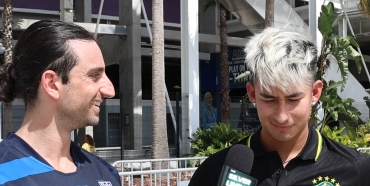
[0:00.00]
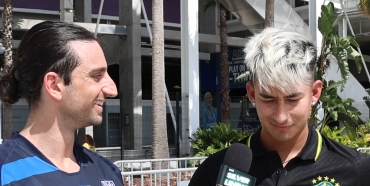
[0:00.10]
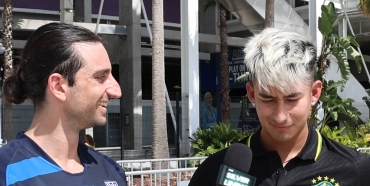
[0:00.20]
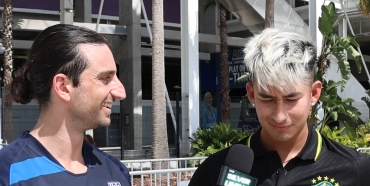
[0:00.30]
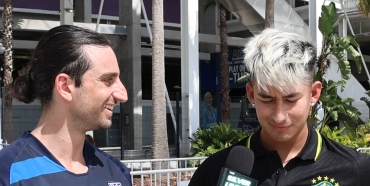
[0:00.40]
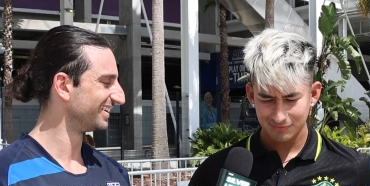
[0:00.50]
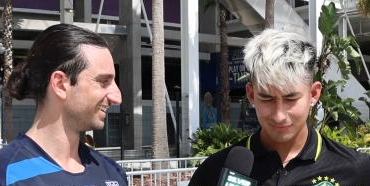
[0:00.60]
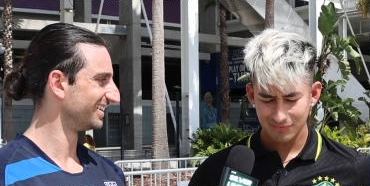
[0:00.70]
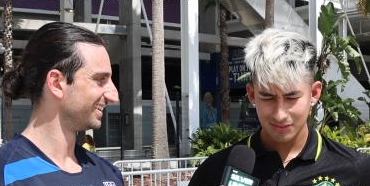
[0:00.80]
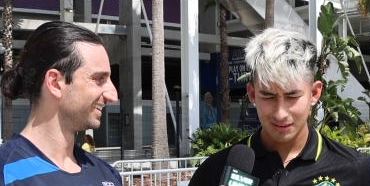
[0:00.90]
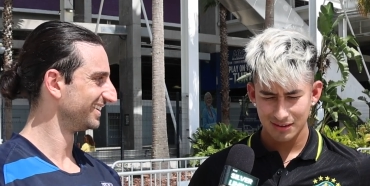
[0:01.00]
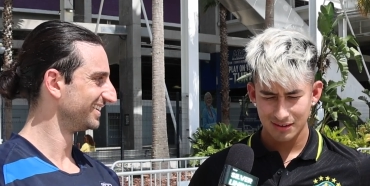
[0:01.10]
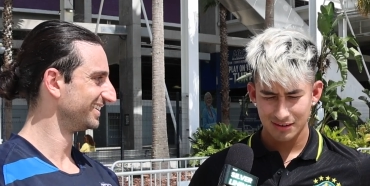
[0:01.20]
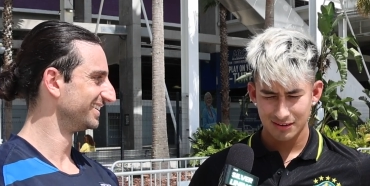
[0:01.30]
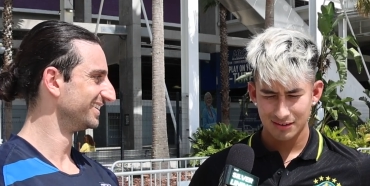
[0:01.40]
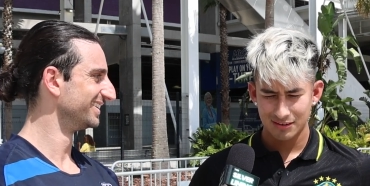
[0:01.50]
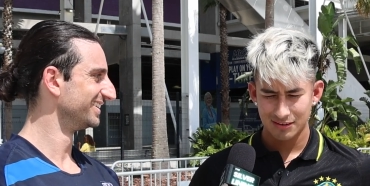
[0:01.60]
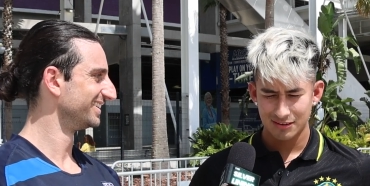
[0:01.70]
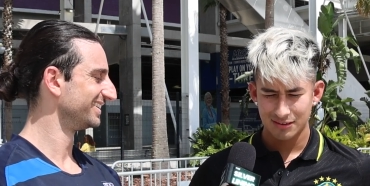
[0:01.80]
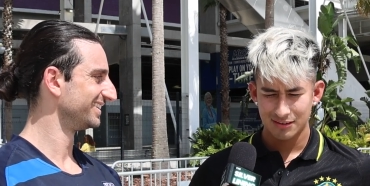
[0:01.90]

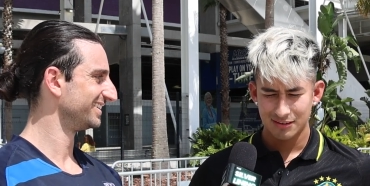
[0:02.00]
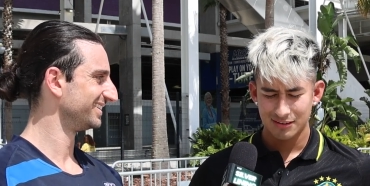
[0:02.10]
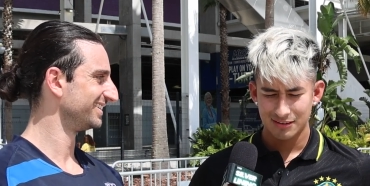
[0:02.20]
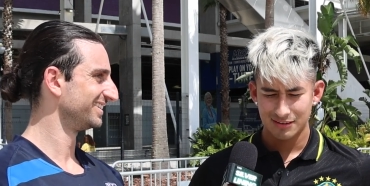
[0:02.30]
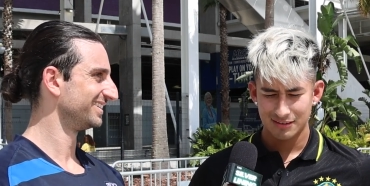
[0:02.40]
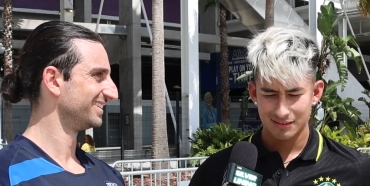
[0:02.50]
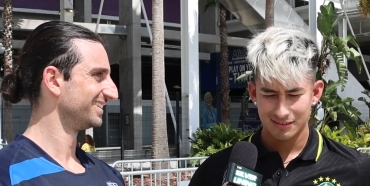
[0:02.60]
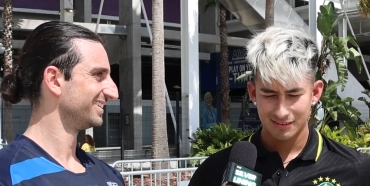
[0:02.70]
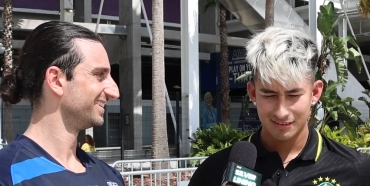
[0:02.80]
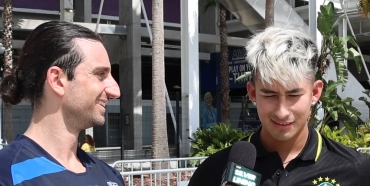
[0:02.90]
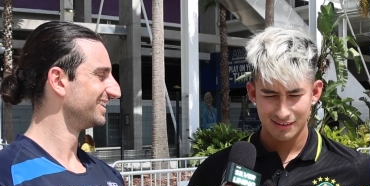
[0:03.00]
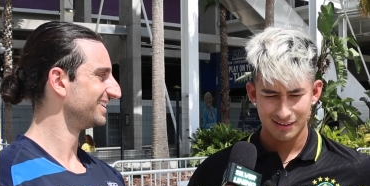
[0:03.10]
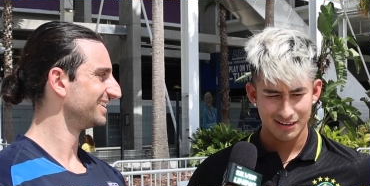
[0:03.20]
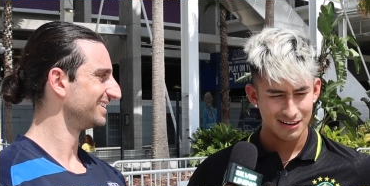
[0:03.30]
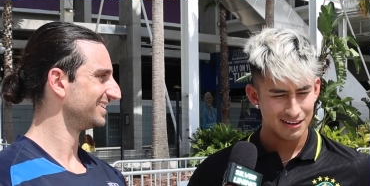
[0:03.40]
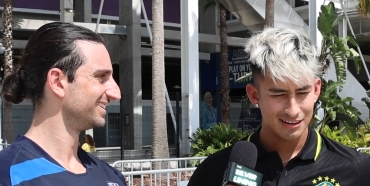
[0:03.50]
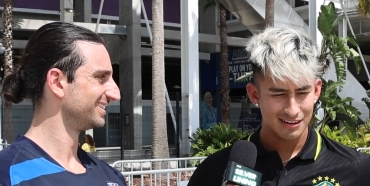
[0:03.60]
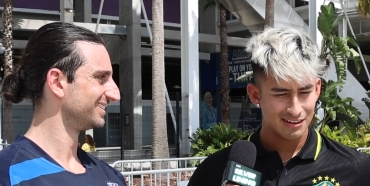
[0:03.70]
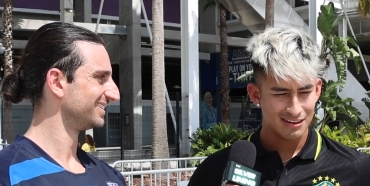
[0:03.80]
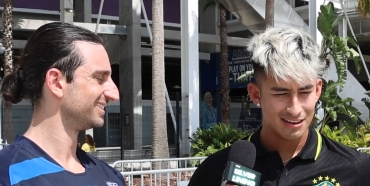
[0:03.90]

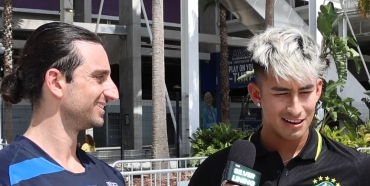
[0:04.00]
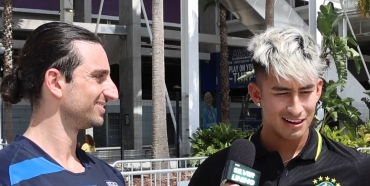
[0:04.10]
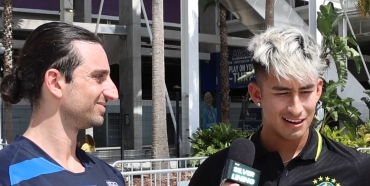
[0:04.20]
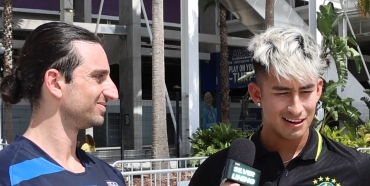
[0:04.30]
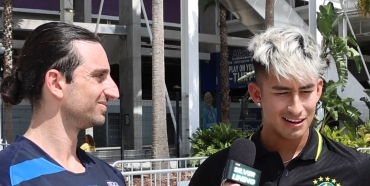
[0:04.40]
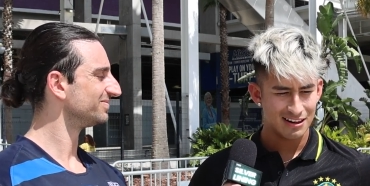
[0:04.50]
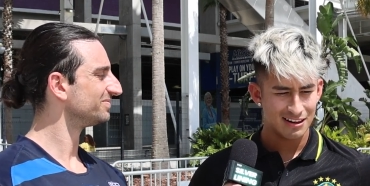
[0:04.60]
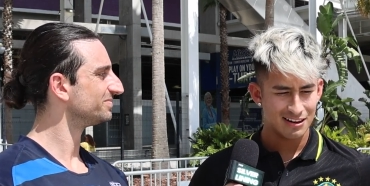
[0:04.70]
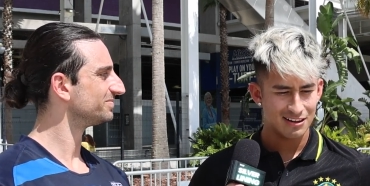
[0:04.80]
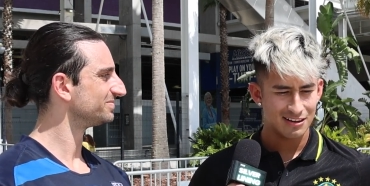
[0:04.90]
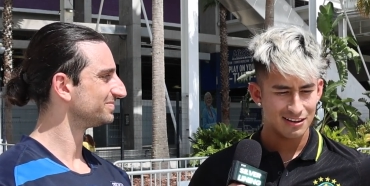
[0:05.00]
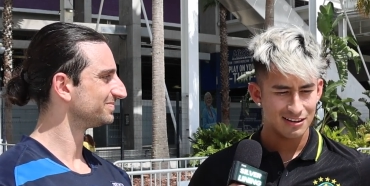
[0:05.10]
[no speech]